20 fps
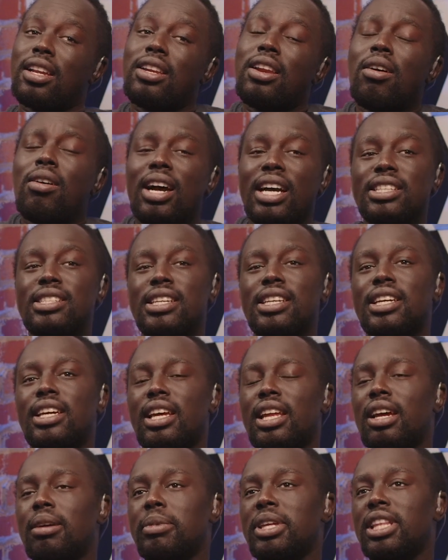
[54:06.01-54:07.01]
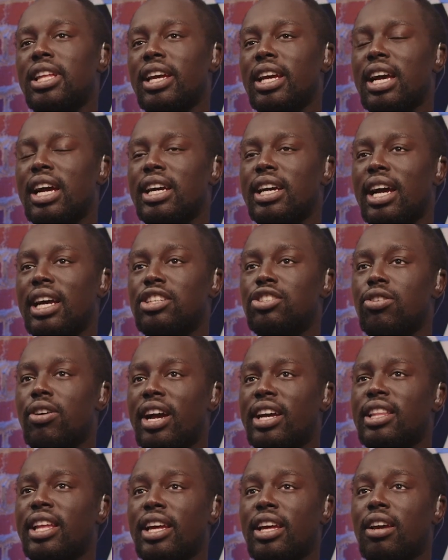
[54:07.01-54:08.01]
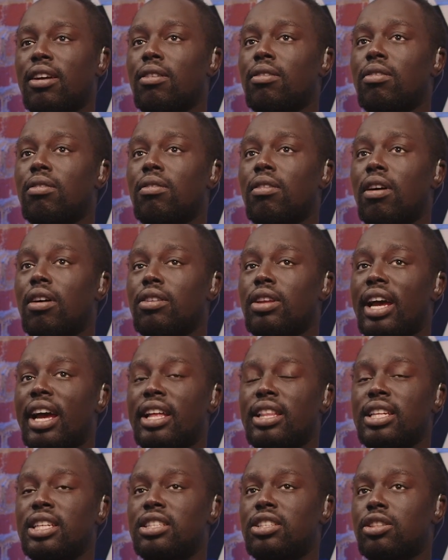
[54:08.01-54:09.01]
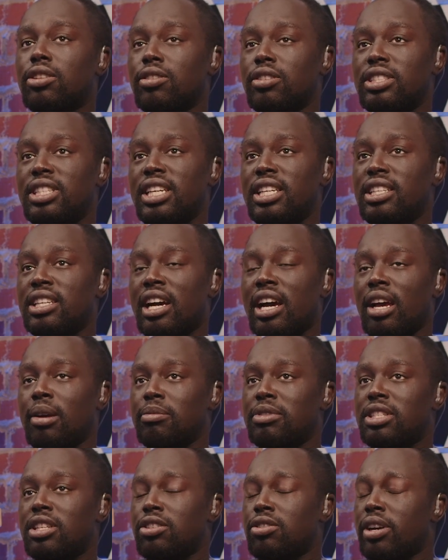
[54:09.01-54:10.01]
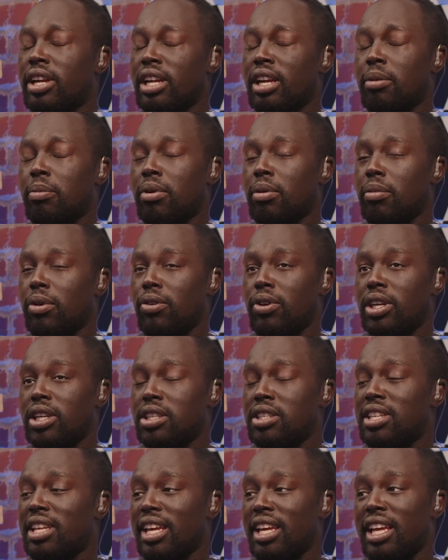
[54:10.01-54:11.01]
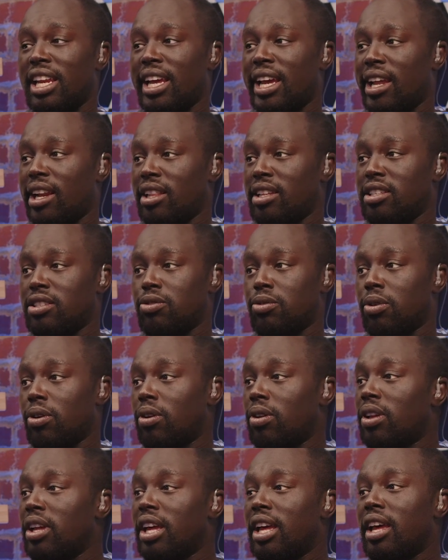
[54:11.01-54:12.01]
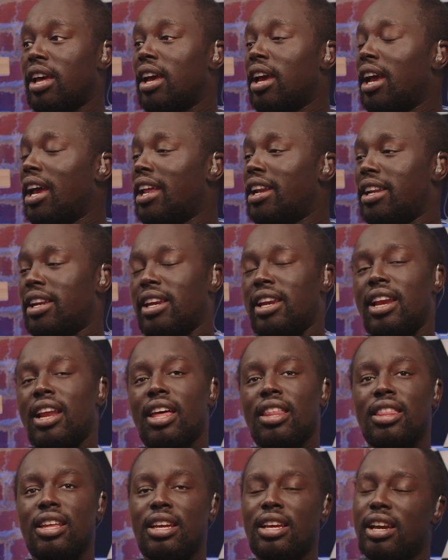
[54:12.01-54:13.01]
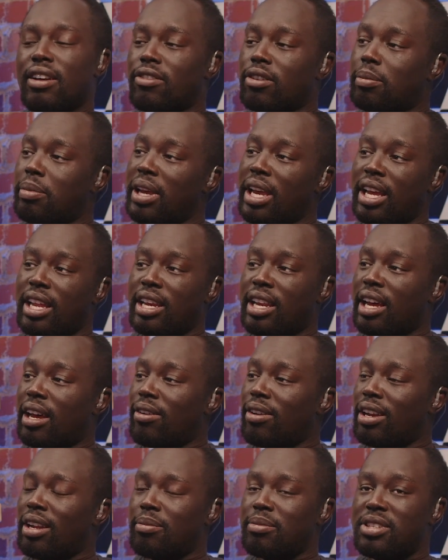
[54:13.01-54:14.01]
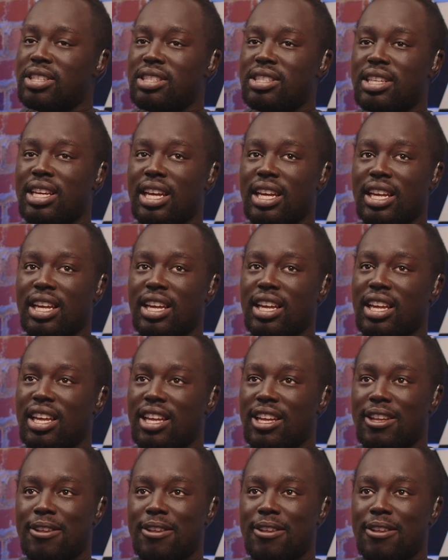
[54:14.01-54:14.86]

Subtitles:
No, I didn't. And I mean, like, I tried like at least 13 times to try to get promoted into like an analyst role, and nothing ever panned out. And I'm just like,